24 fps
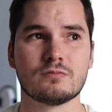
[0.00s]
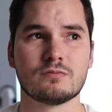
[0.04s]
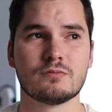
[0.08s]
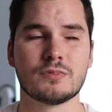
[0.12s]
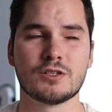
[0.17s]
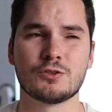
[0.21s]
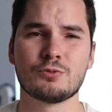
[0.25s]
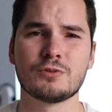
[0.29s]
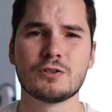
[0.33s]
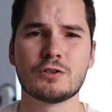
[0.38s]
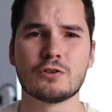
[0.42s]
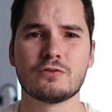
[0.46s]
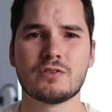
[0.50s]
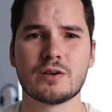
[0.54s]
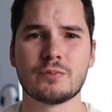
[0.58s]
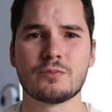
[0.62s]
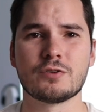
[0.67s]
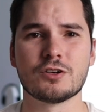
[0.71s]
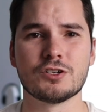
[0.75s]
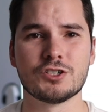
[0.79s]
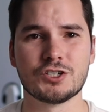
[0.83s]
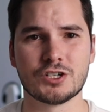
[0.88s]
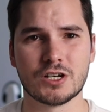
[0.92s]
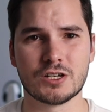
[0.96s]
between
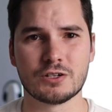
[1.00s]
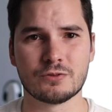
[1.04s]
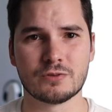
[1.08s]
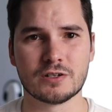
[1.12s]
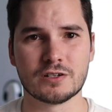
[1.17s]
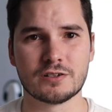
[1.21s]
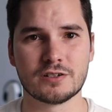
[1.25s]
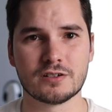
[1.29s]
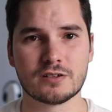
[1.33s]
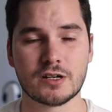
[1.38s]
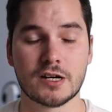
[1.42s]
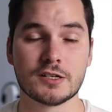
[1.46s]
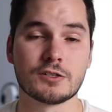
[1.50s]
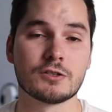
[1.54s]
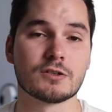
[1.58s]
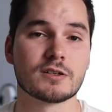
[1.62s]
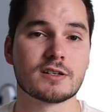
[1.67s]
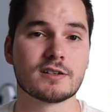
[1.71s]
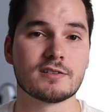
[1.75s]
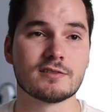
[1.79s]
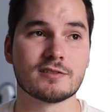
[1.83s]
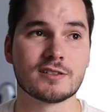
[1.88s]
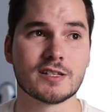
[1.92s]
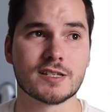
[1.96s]
November and January. I
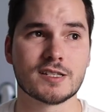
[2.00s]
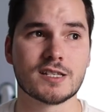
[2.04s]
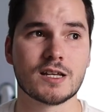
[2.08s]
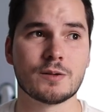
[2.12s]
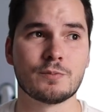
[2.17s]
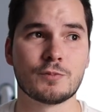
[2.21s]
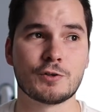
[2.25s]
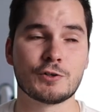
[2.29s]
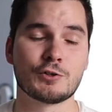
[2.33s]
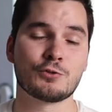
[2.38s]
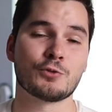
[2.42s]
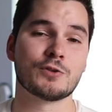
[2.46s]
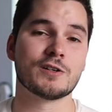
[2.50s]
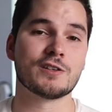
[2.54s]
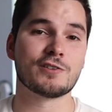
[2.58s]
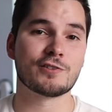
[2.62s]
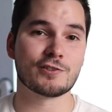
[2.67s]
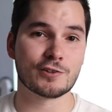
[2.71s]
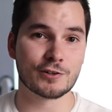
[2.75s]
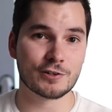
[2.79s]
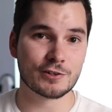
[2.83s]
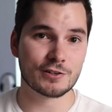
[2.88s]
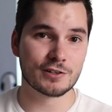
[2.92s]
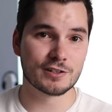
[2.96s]
took it December
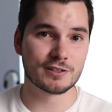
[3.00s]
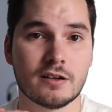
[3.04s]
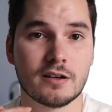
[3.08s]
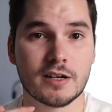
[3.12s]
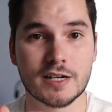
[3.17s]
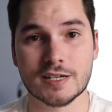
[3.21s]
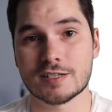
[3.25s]
23rd.